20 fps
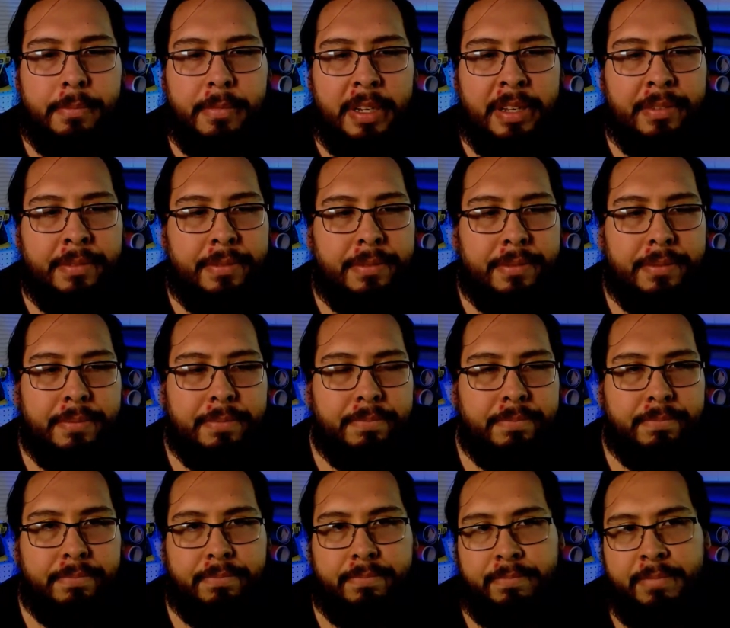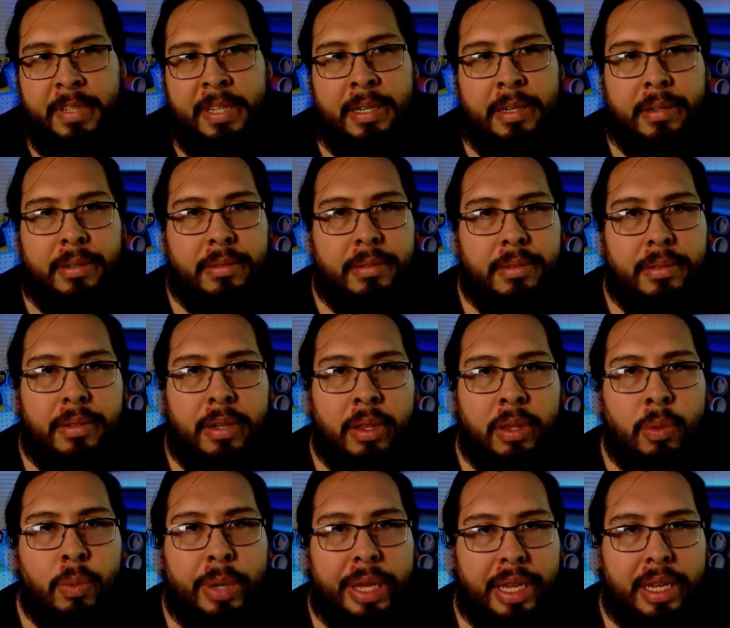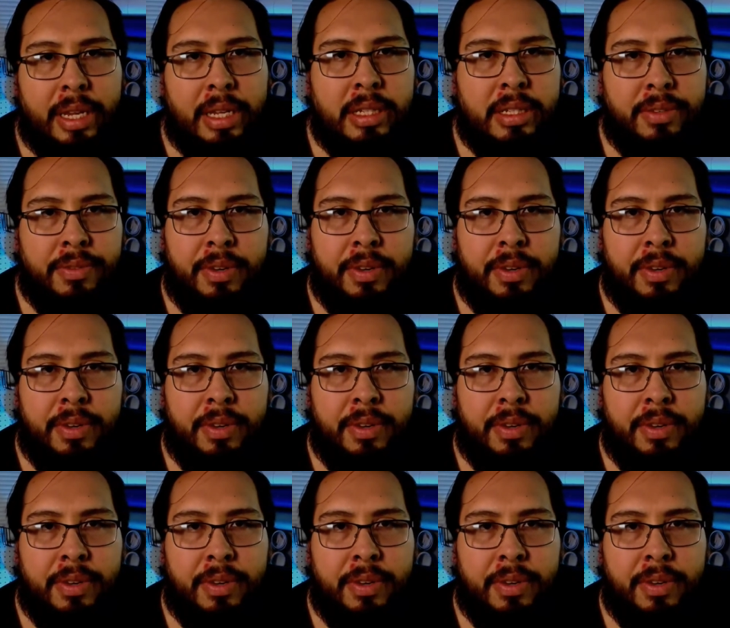if on the weekends,